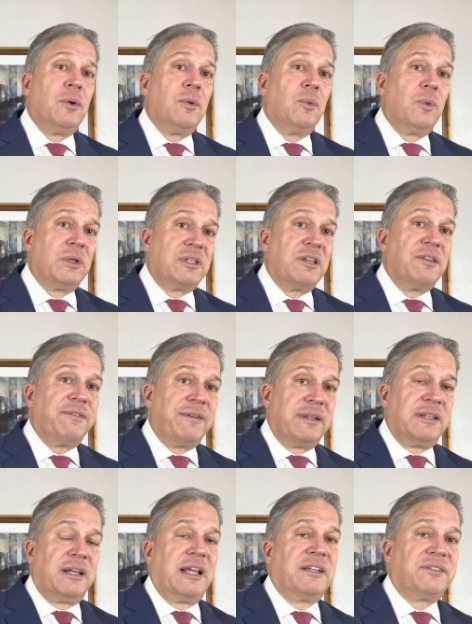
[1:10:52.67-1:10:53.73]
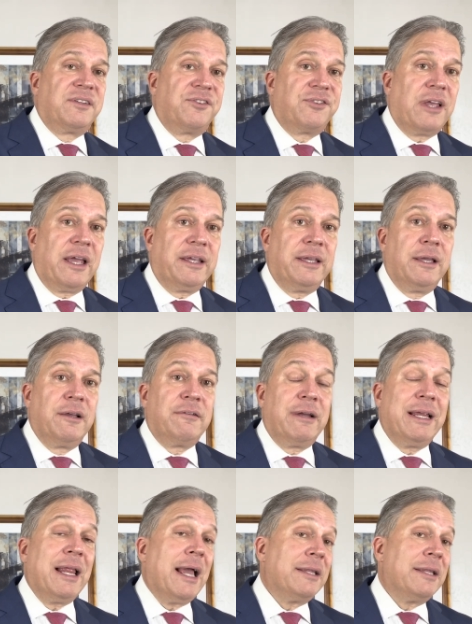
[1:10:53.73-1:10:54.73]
what the defendant has to say. Right?